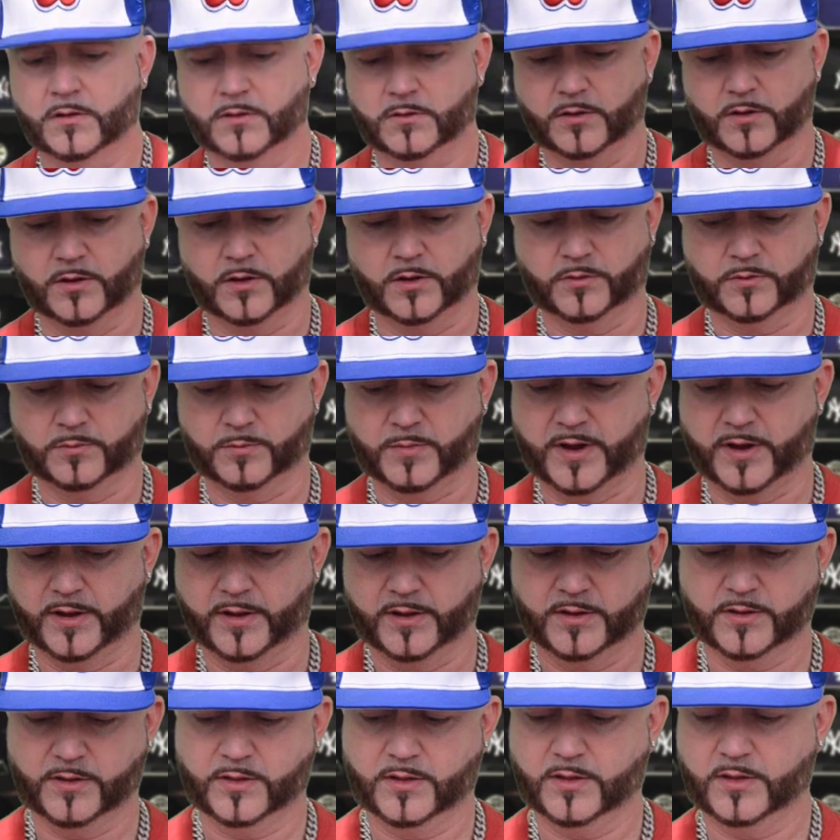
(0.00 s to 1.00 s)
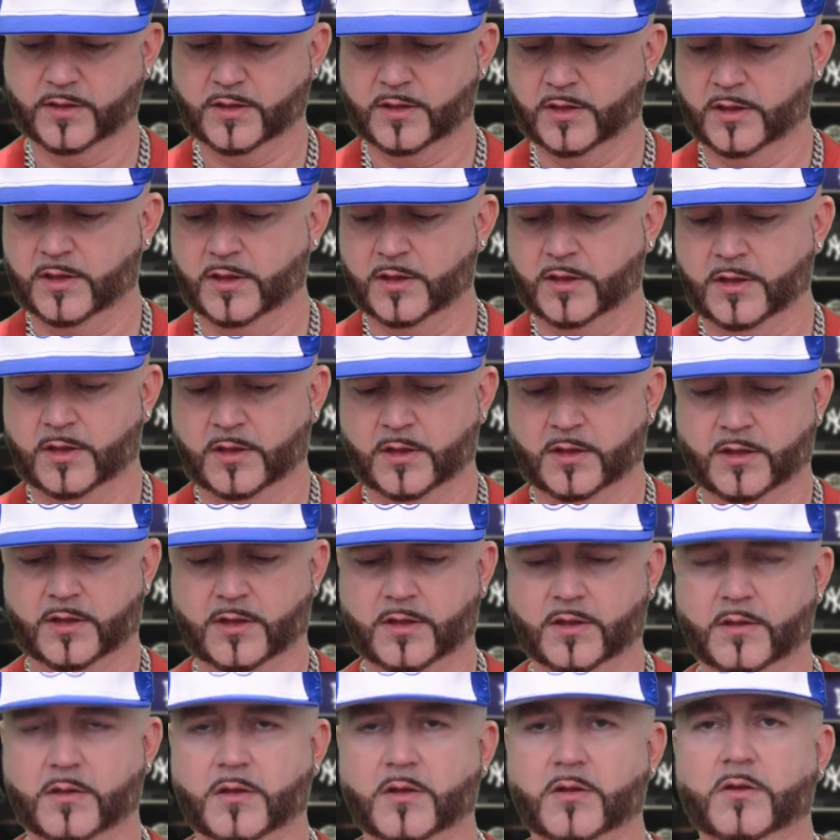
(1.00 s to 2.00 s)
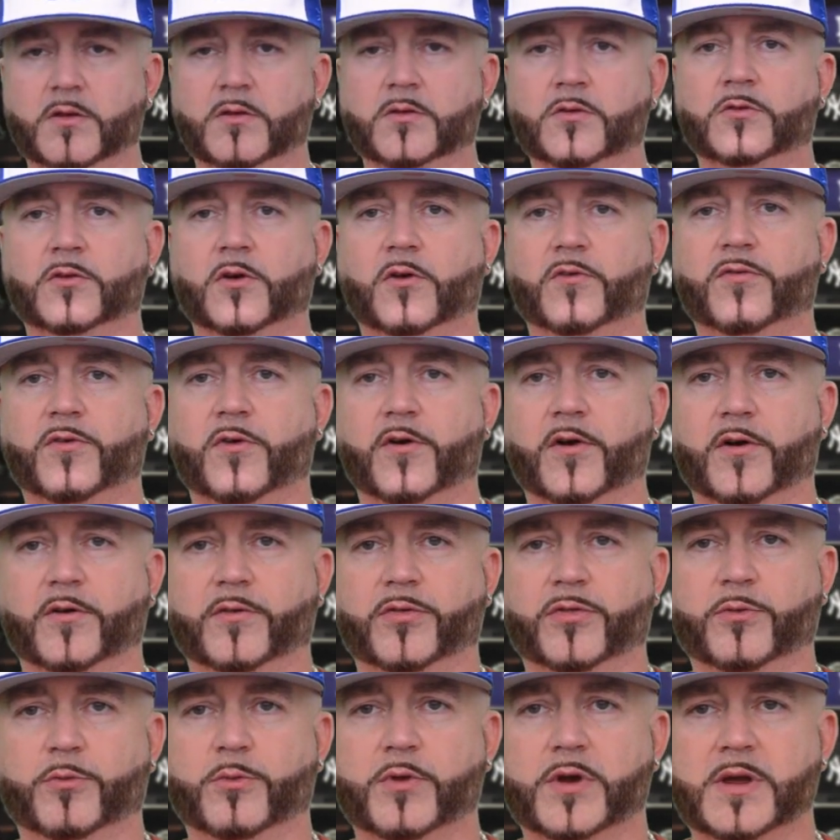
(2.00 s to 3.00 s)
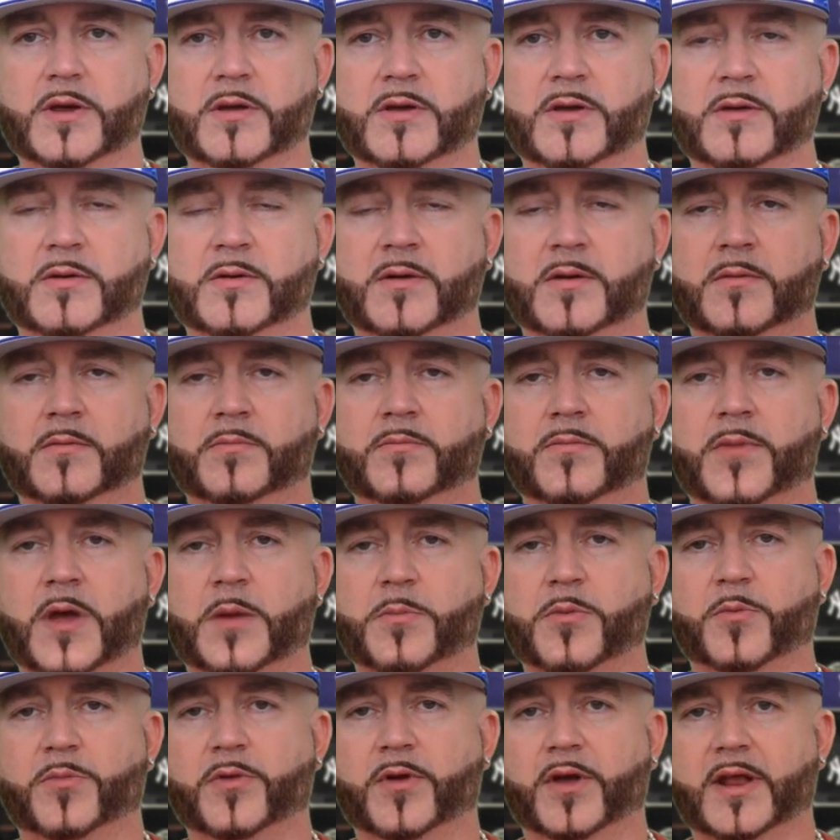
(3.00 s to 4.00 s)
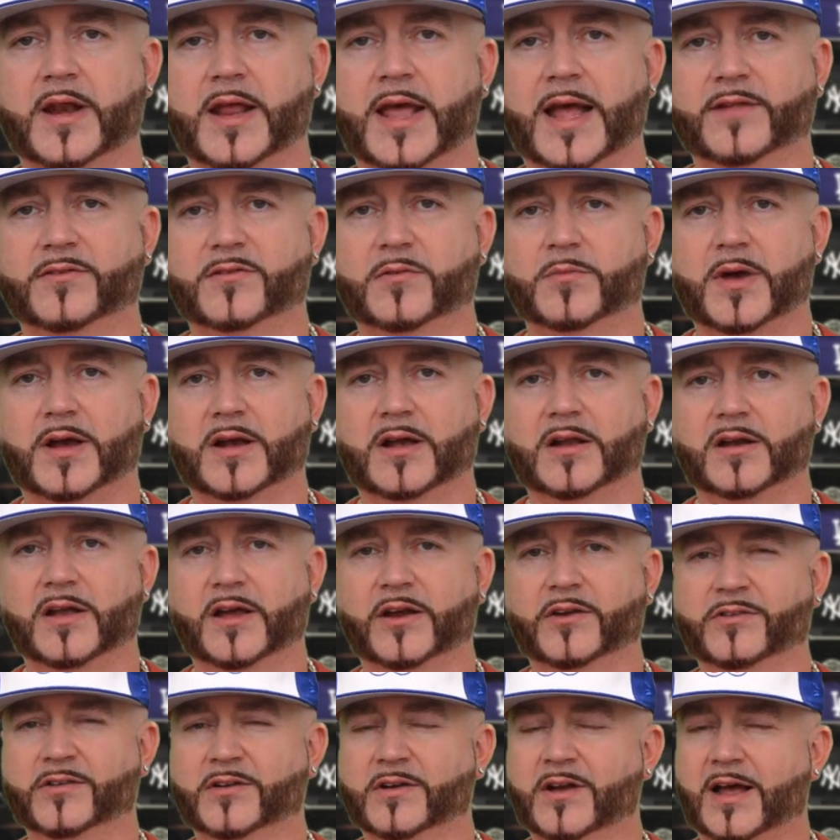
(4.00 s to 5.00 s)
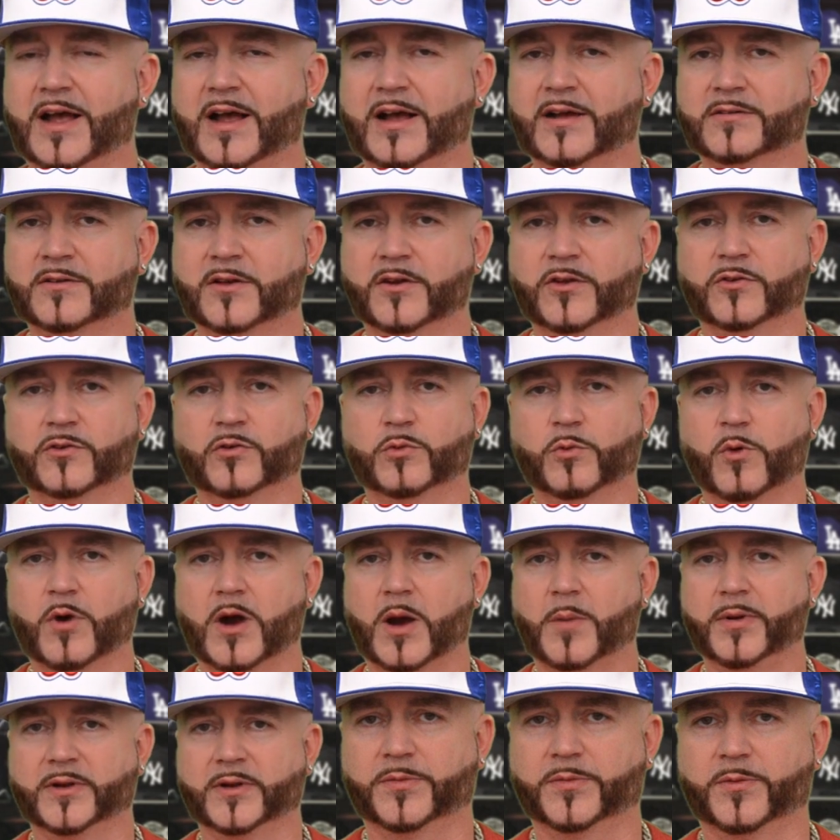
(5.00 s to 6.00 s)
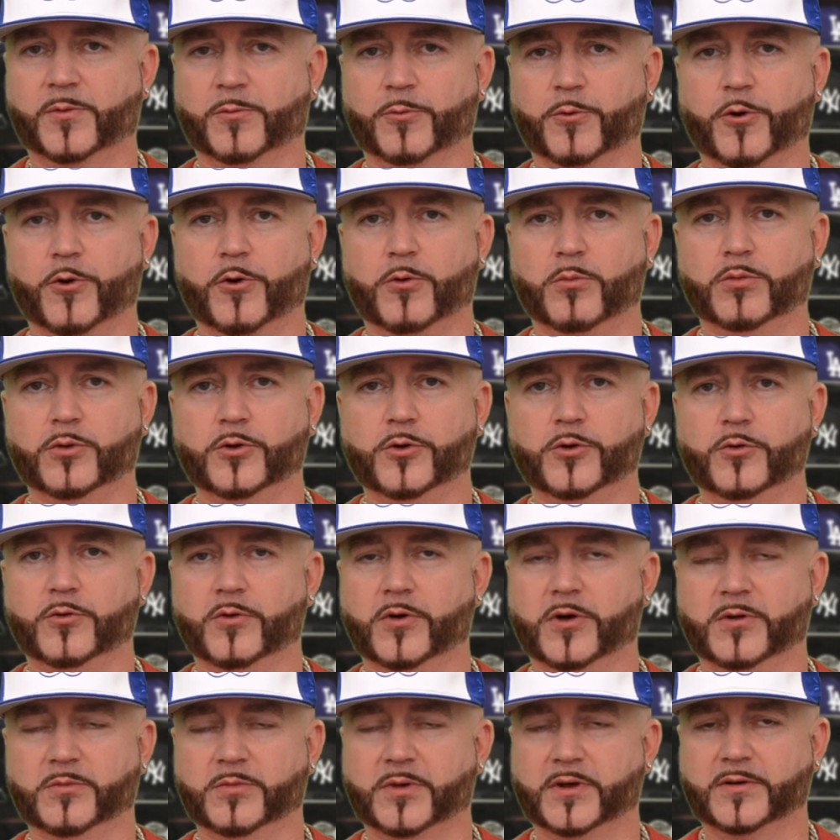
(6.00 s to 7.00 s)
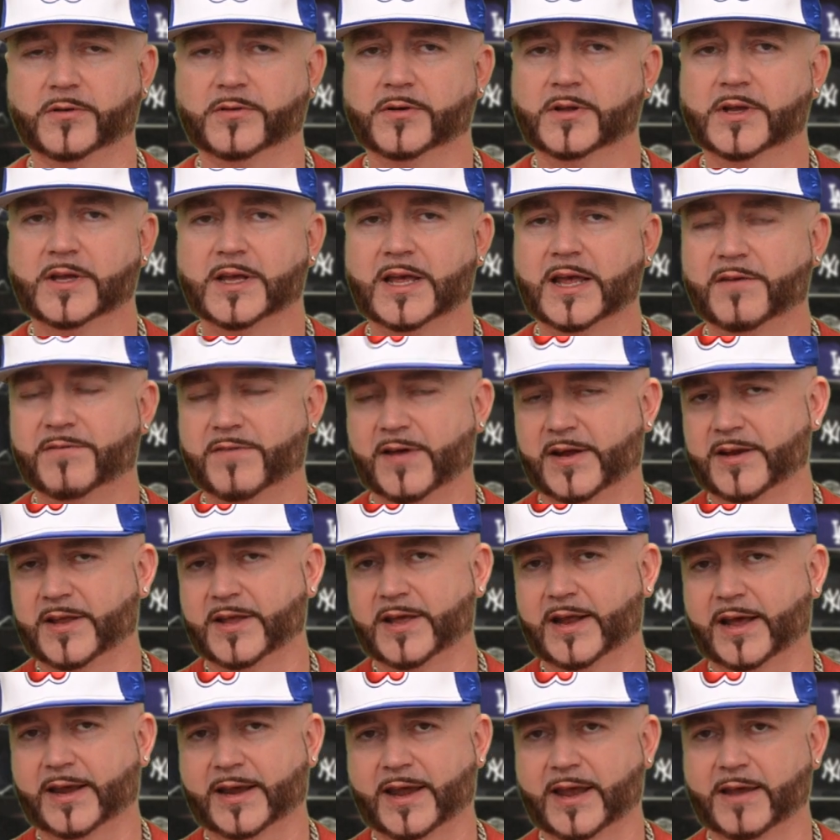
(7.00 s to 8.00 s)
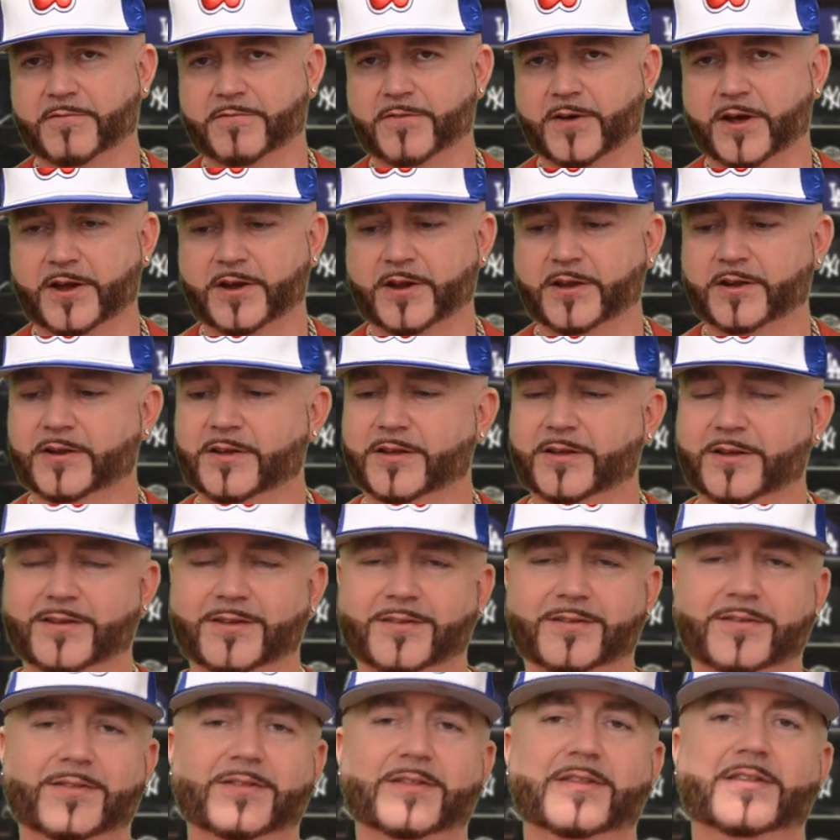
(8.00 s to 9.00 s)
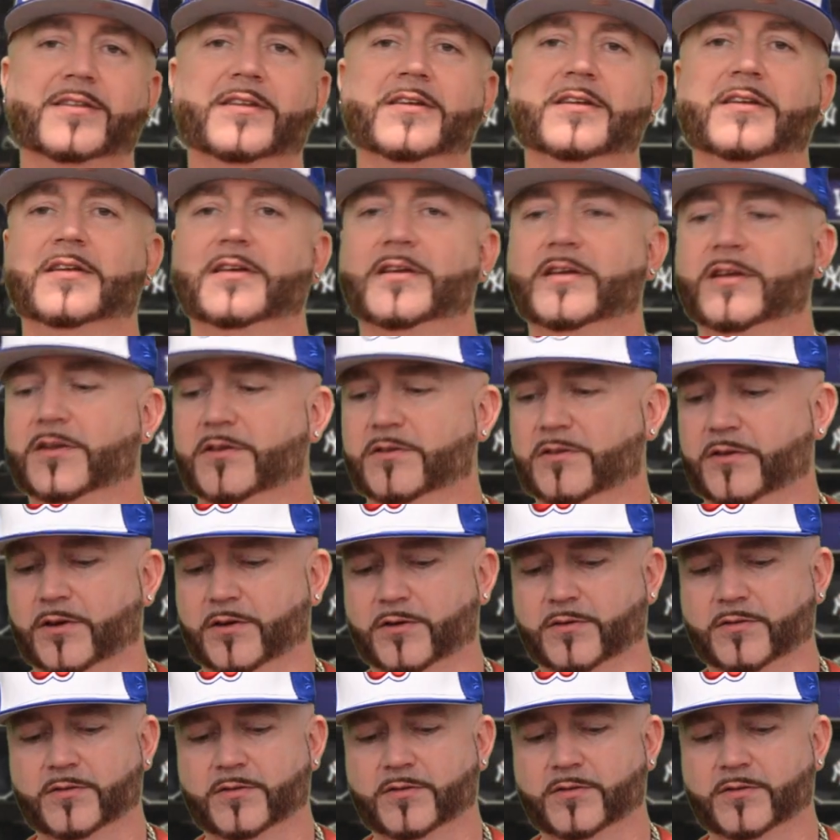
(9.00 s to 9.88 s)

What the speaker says: that's my, so far, three paper plane hats in my collection. I could have swore I the royal blue one, but if I did, I can't find it. So,